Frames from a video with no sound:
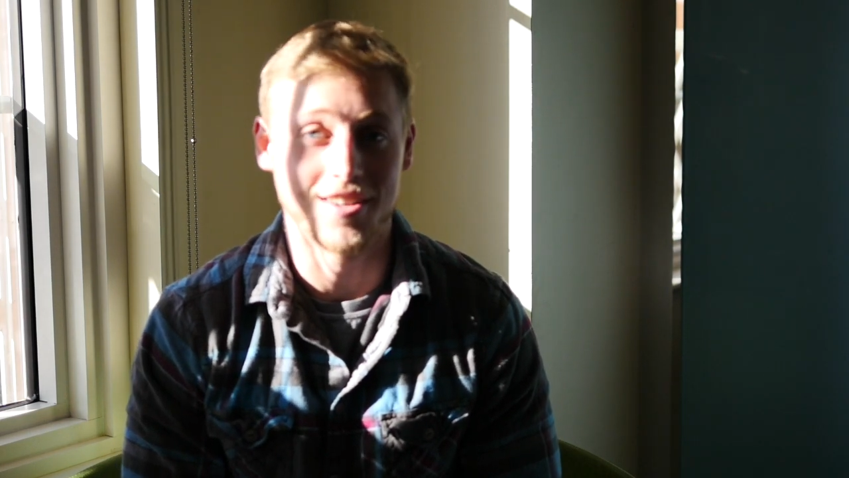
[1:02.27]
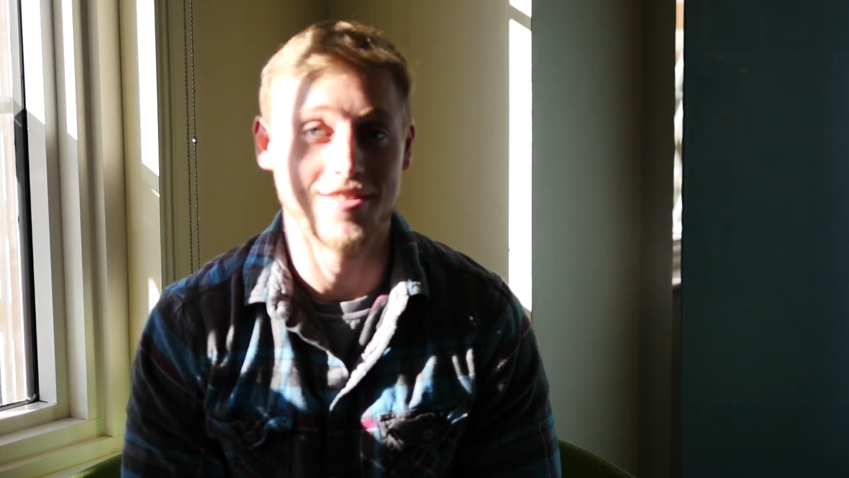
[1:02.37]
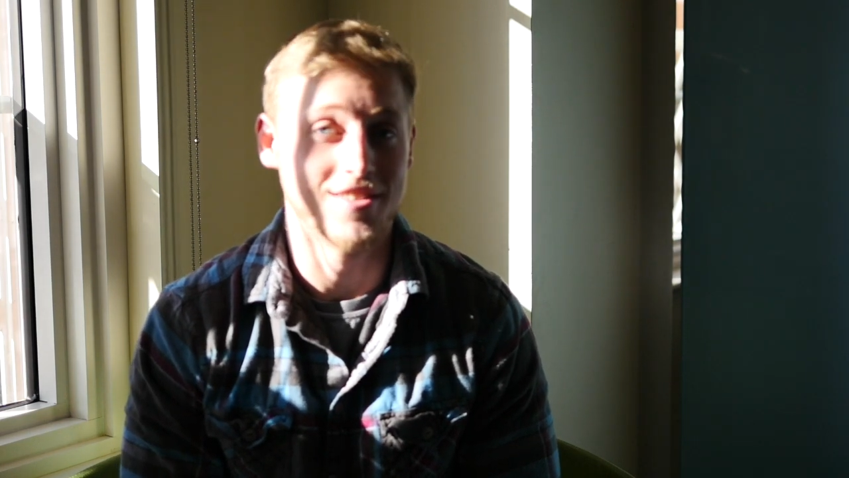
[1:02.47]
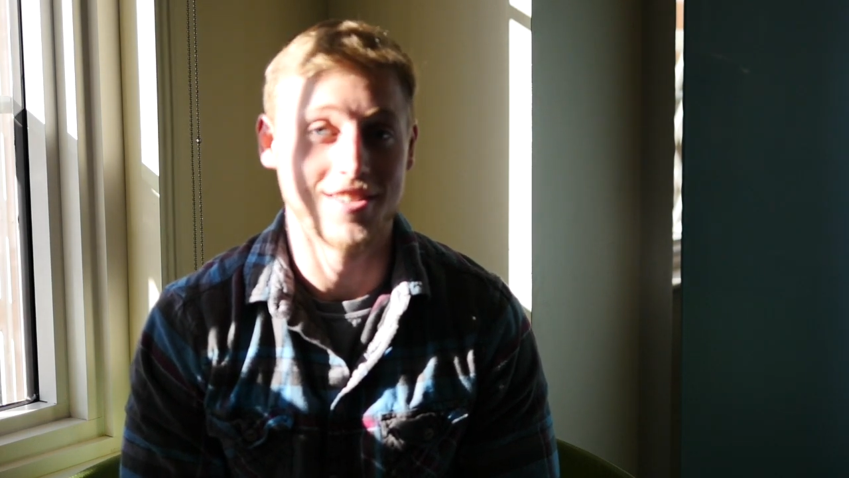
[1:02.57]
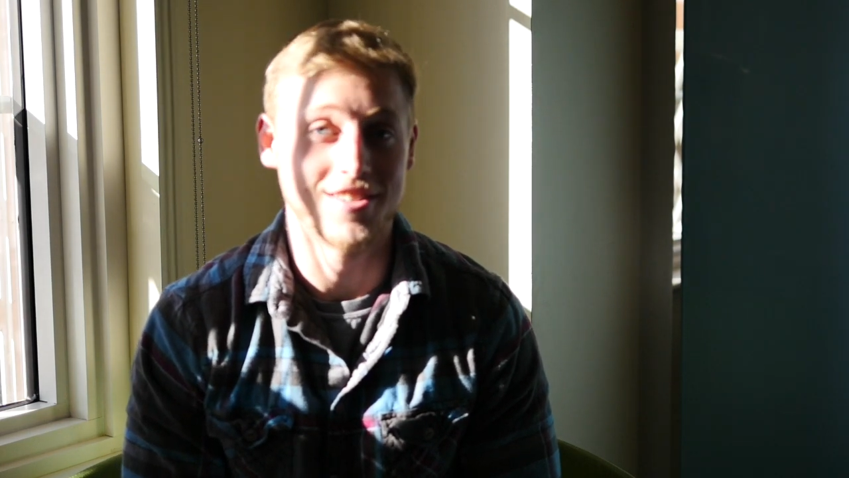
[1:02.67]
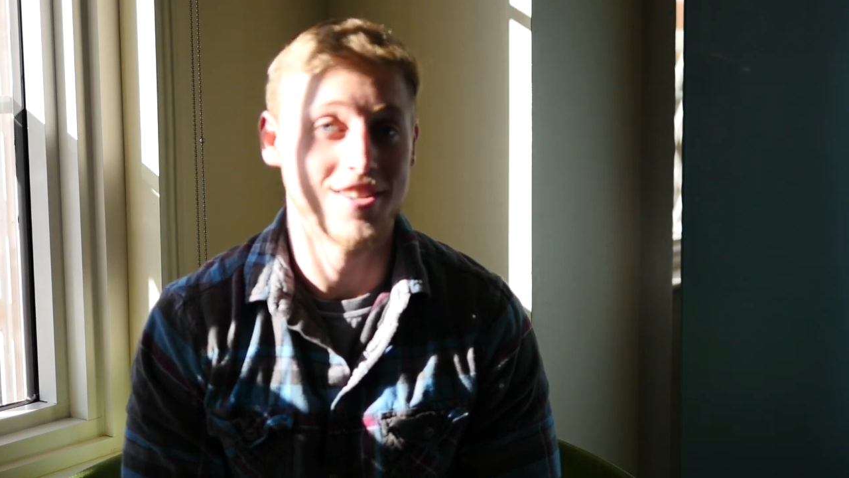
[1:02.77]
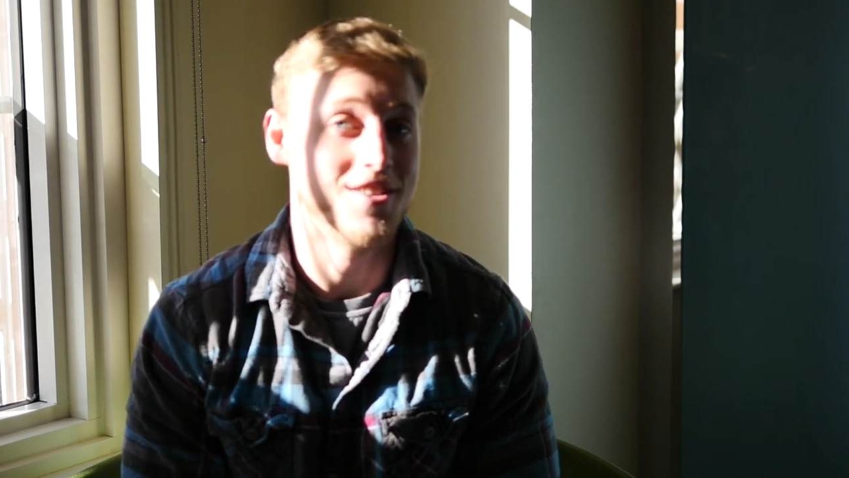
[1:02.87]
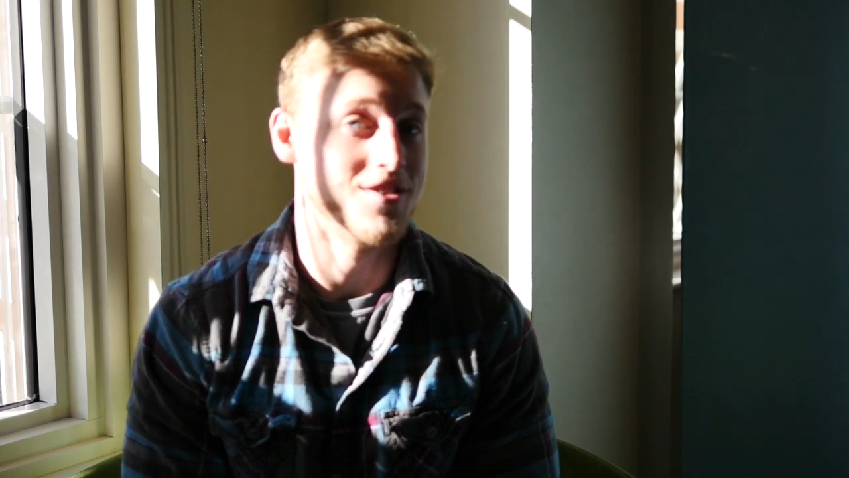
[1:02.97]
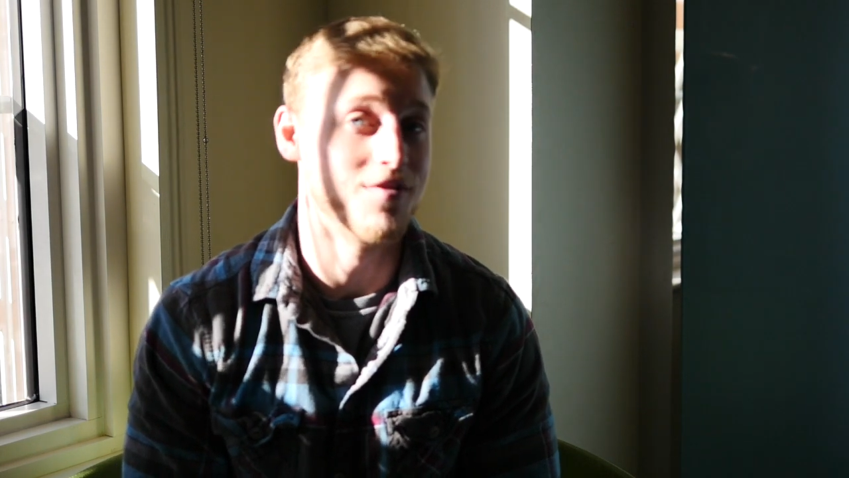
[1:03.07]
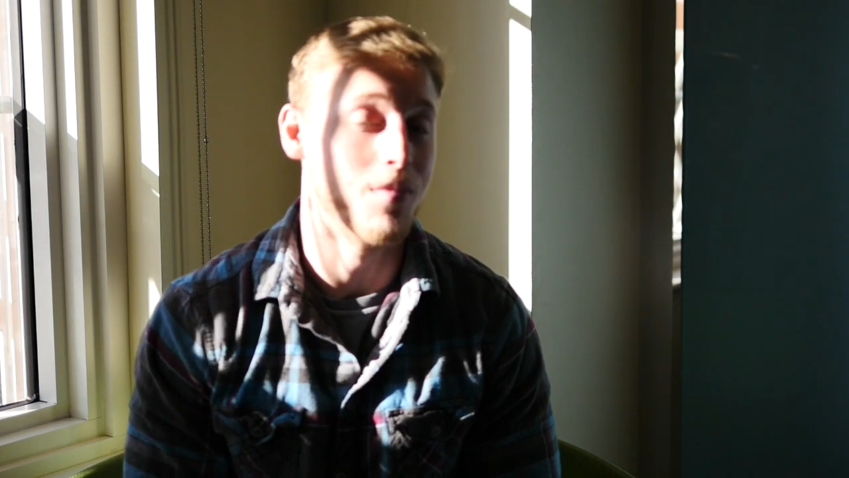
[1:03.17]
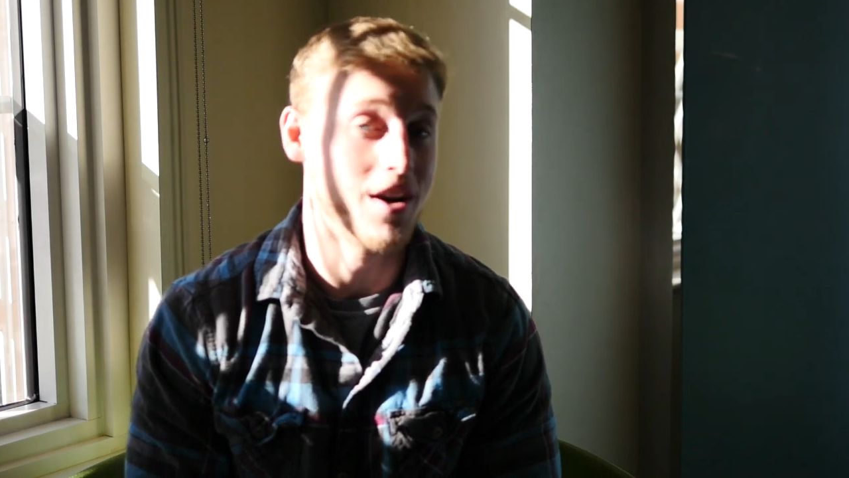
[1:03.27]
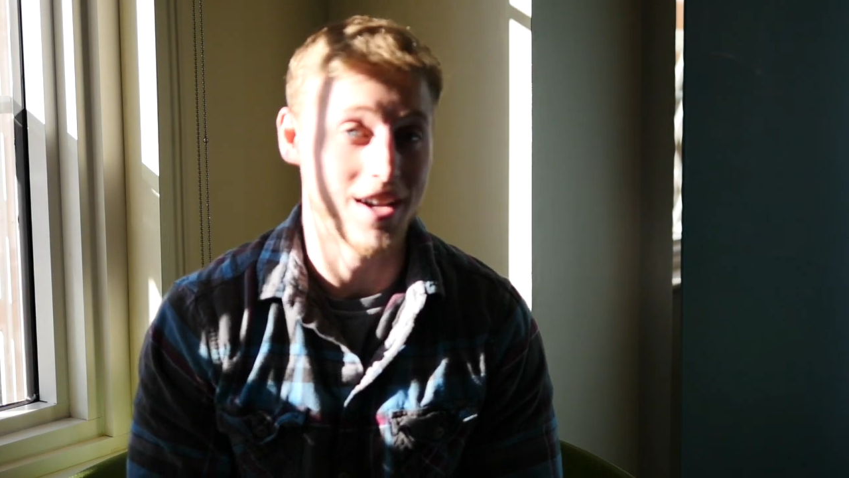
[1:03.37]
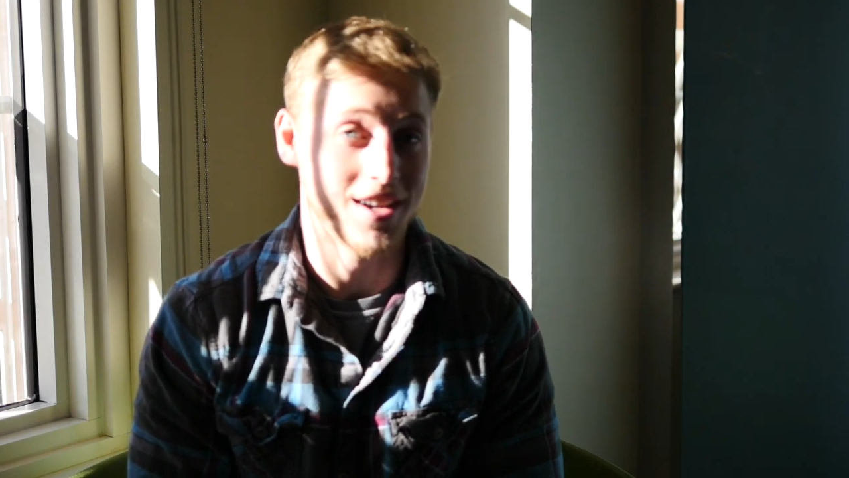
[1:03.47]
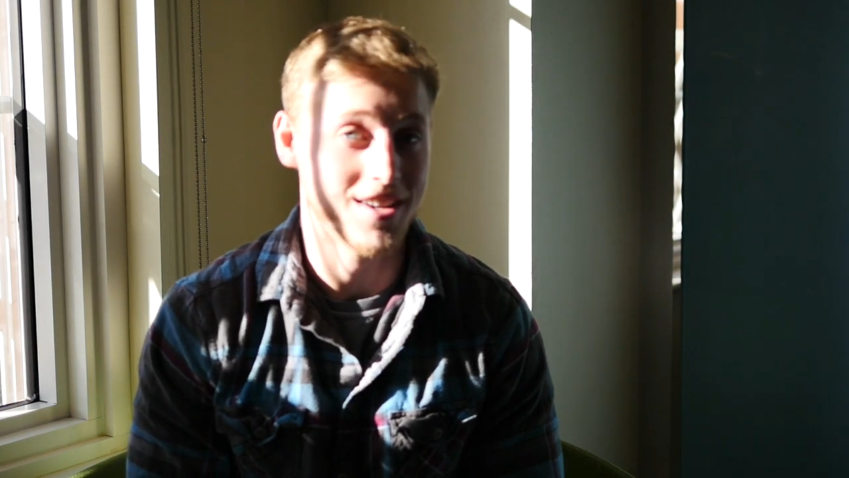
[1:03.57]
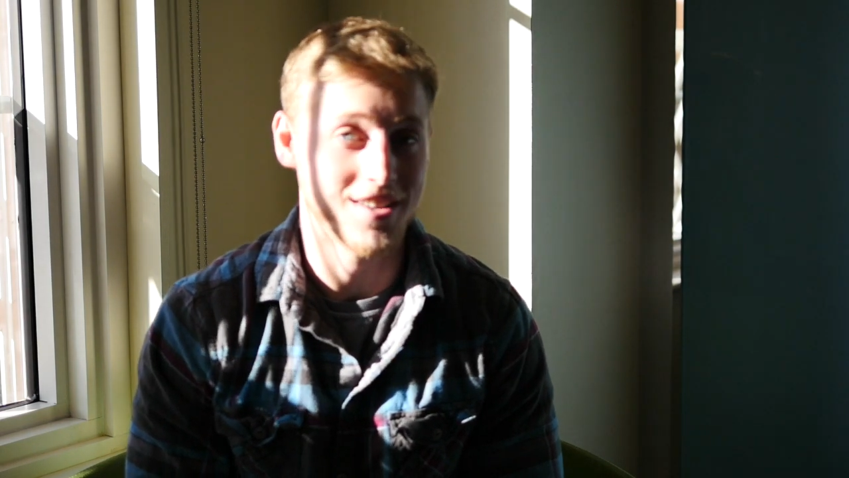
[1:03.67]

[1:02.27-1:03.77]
tons and tons of money